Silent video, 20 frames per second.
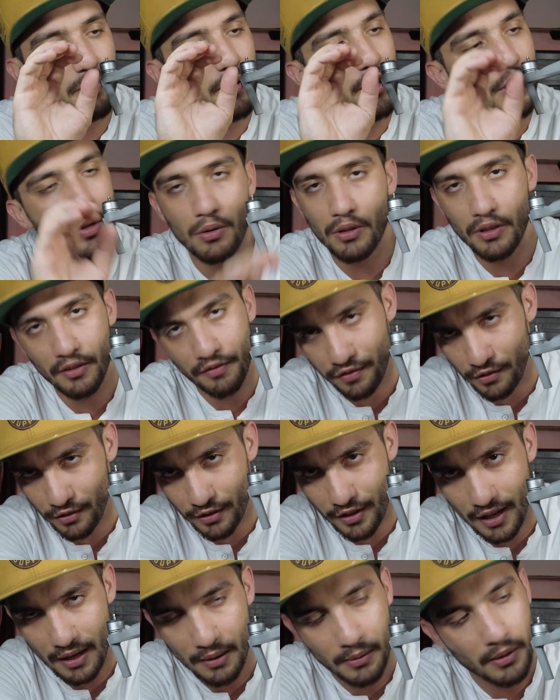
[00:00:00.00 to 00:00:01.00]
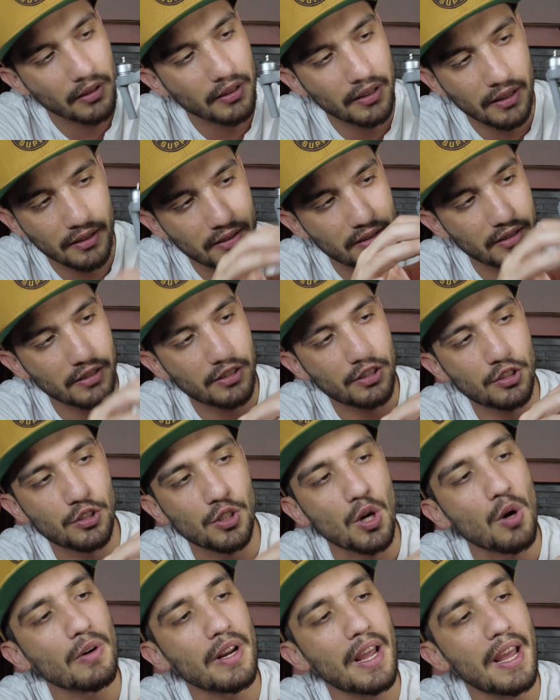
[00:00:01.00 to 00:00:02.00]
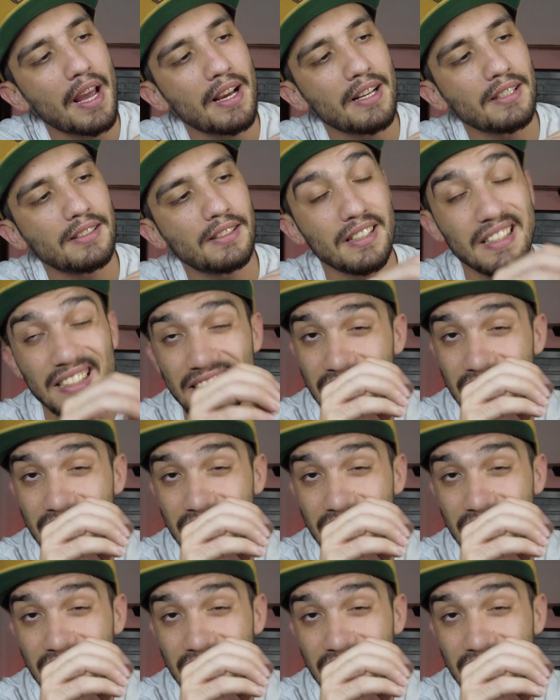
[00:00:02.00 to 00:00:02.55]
beautiful camera that this drone has.